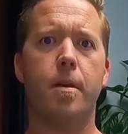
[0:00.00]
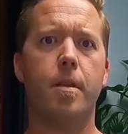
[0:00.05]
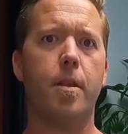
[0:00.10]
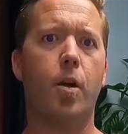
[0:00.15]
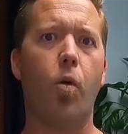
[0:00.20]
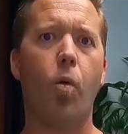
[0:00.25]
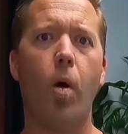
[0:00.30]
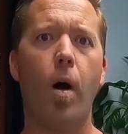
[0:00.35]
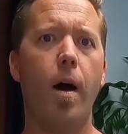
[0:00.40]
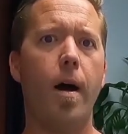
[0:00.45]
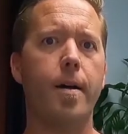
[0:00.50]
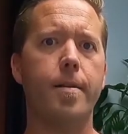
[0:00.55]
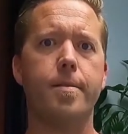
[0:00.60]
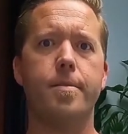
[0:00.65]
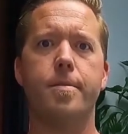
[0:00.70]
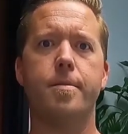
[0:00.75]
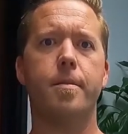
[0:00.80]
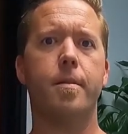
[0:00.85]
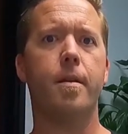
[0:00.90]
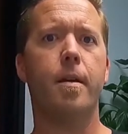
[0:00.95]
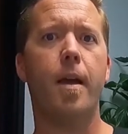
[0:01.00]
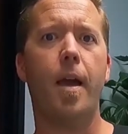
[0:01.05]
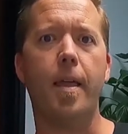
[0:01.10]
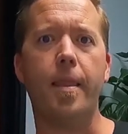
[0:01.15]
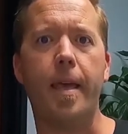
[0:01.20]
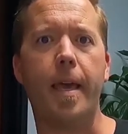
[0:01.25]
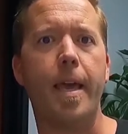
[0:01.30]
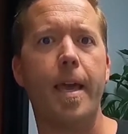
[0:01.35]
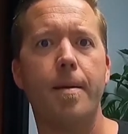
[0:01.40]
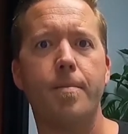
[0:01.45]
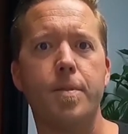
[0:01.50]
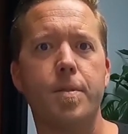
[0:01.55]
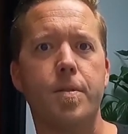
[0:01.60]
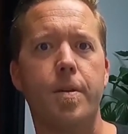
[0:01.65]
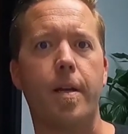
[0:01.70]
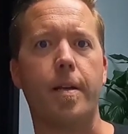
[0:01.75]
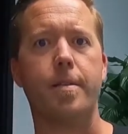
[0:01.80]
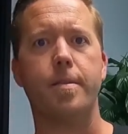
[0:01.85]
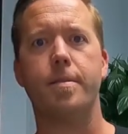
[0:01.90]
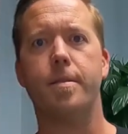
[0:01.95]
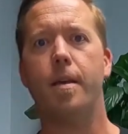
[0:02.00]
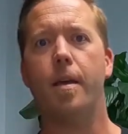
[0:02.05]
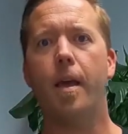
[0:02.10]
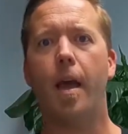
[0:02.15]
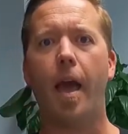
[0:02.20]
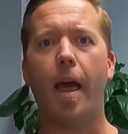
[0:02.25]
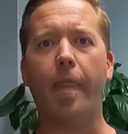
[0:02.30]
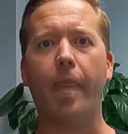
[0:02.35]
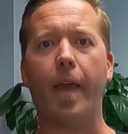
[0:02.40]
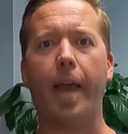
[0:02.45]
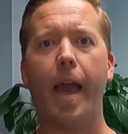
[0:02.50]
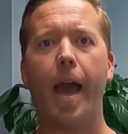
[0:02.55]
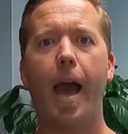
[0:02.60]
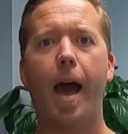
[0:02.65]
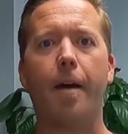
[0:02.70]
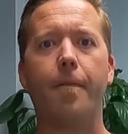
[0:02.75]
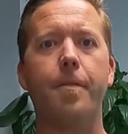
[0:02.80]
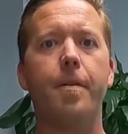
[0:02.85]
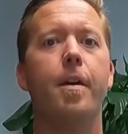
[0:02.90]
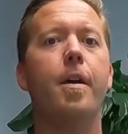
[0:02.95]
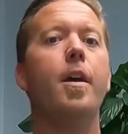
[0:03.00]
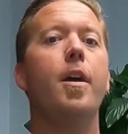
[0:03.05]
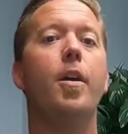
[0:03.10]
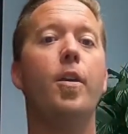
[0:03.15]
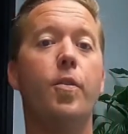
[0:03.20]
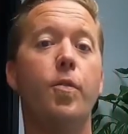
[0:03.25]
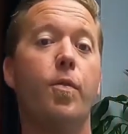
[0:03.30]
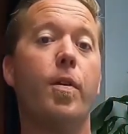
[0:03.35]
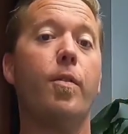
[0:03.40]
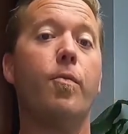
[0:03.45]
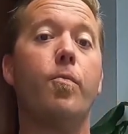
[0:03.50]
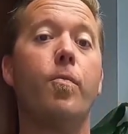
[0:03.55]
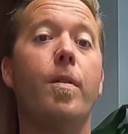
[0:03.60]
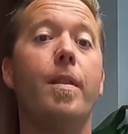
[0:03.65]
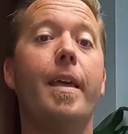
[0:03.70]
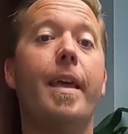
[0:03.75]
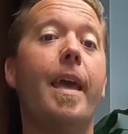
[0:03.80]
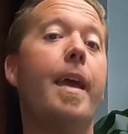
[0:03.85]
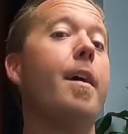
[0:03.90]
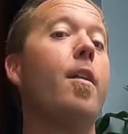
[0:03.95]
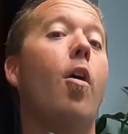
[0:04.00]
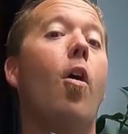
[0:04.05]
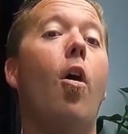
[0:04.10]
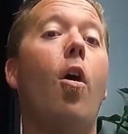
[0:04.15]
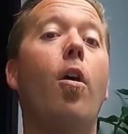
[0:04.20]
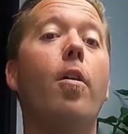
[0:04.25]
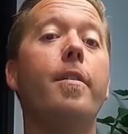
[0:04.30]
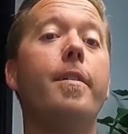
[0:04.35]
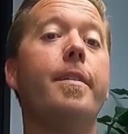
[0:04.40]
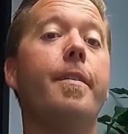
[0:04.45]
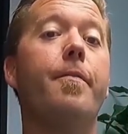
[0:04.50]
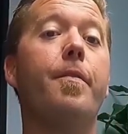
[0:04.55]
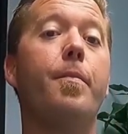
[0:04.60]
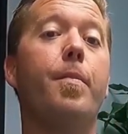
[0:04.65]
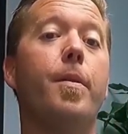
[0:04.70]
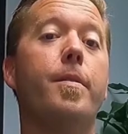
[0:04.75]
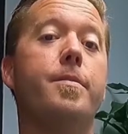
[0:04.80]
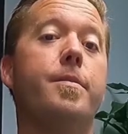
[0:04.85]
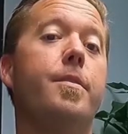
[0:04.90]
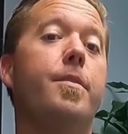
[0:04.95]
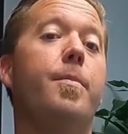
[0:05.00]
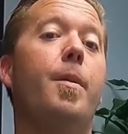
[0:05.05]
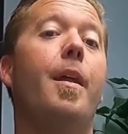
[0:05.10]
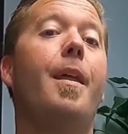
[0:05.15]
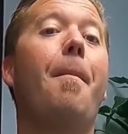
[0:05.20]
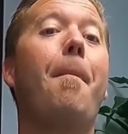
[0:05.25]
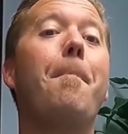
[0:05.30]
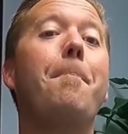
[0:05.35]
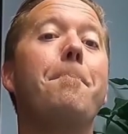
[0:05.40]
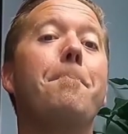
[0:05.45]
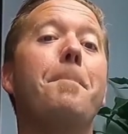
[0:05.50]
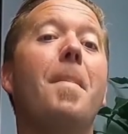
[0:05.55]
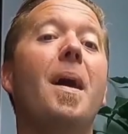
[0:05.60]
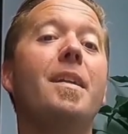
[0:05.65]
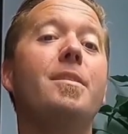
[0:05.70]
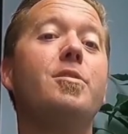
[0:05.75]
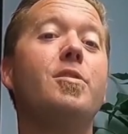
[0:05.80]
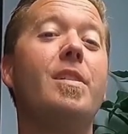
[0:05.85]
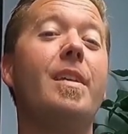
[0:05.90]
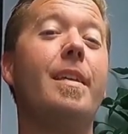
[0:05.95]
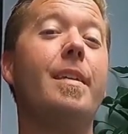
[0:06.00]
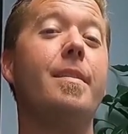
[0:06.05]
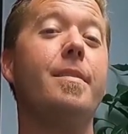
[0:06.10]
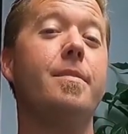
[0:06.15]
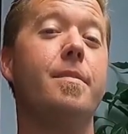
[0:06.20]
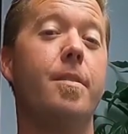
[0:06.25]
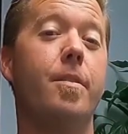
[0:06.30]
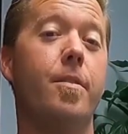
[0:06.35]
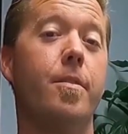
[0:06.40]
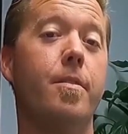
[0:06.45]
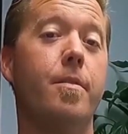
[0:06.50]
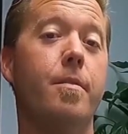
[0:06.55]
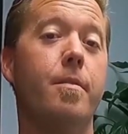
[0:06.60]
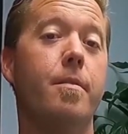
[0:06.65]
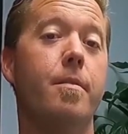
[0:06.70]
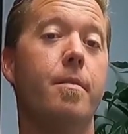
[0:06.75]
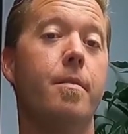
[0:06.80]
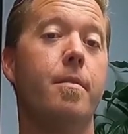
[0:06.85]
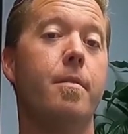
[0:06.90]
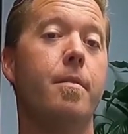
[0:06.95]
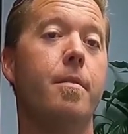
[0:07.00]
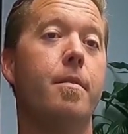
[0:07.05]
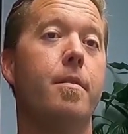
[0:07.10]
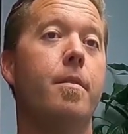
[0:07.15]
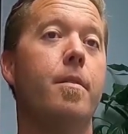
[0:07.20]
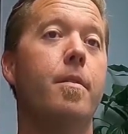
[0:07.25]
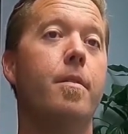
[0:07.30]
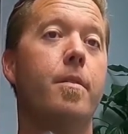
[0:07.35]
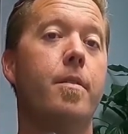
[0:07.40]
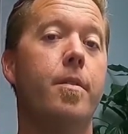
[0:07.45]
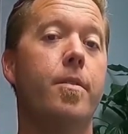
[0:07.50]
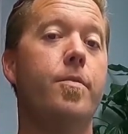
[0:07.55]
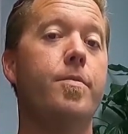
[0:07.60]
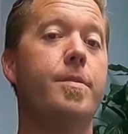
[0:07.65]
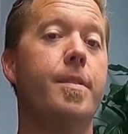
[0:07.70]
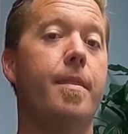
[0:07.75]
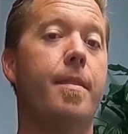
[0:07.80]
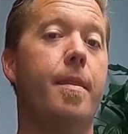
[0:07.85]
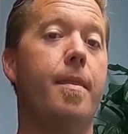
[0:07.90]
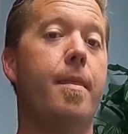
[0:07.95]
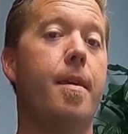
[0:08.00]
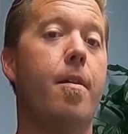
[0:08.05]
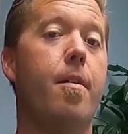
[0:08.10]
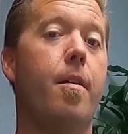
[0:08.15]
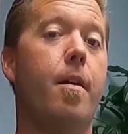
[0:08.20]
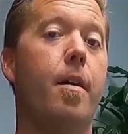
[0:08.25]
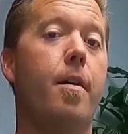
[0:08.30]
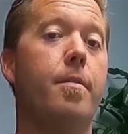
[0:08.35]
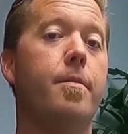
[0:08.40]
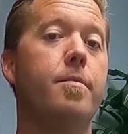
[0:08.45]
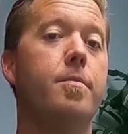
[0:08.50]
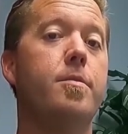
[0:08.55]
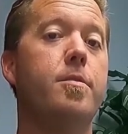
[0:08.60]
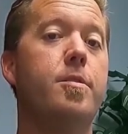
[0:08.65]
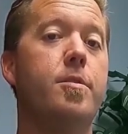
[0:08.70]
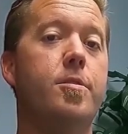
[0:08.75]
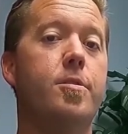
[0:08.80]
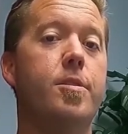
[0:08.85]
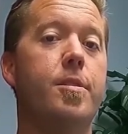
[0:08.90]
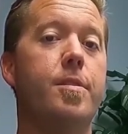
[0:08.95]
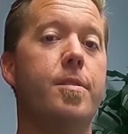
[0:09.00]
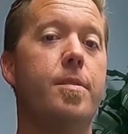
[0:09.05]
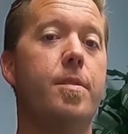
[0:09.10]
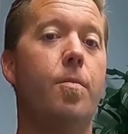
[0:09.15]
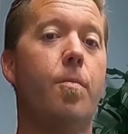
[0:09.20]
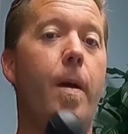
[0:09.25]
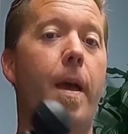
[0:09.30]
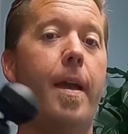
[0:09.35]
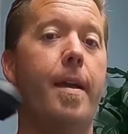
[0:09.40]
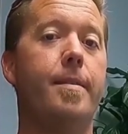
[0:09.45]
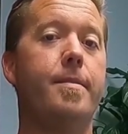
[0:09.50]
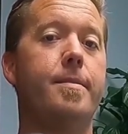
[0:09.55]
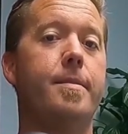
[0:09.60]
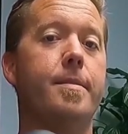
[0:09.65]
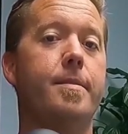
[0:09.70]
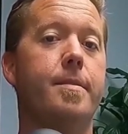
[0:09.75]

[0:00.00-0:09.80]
and the quads and the hamstrings and the calf. You can really hit all the different parts of your body much easier using the Theragun just the way it's